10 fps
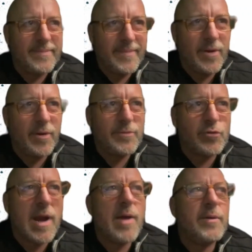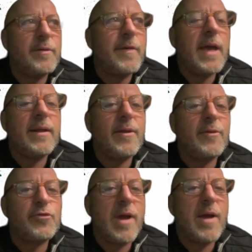not drown
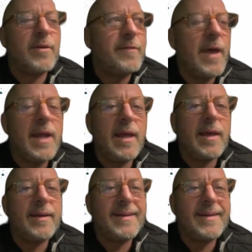a failure.